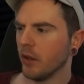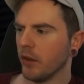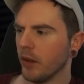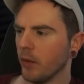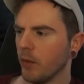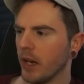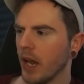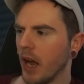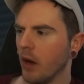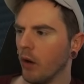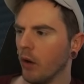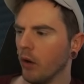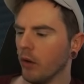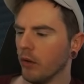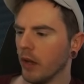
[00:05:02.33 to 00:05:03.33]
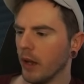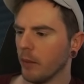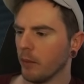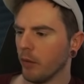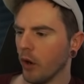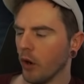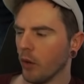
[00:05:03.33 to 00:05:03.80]
still think we get all
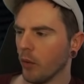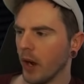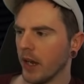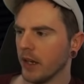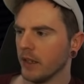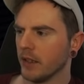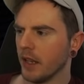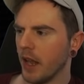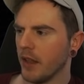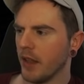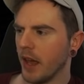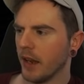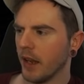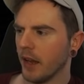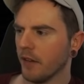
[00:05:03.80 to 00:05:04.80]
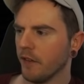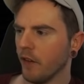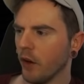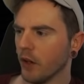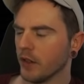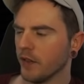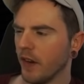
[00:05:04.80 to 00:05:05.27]
like broadways and then like
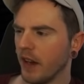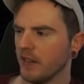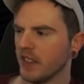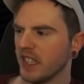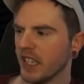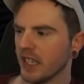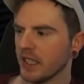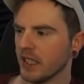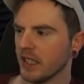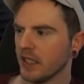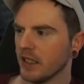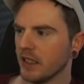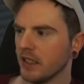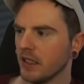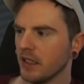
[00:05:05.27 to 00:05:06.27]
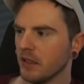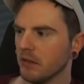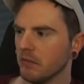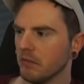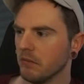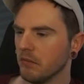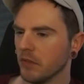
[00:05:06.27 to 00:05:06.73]
fours, five, sixes
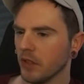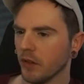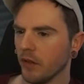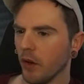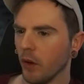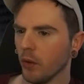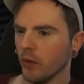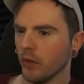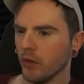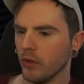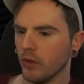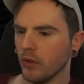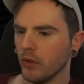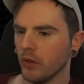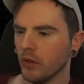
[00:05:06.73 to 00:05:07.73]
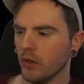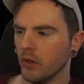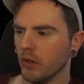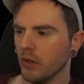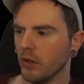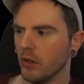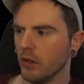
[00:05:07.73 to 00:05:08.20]
to fold.
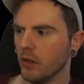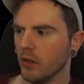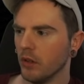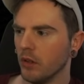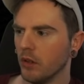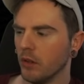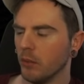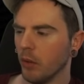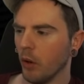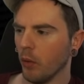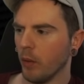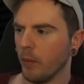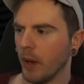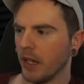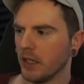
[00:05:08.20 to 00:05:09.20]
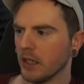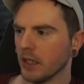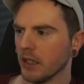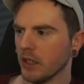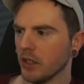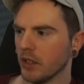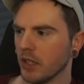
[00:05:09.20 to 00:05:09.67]
But we
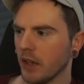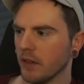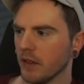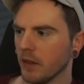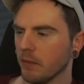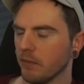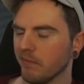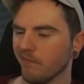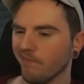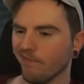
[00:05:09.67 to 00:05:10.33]
basically just have to.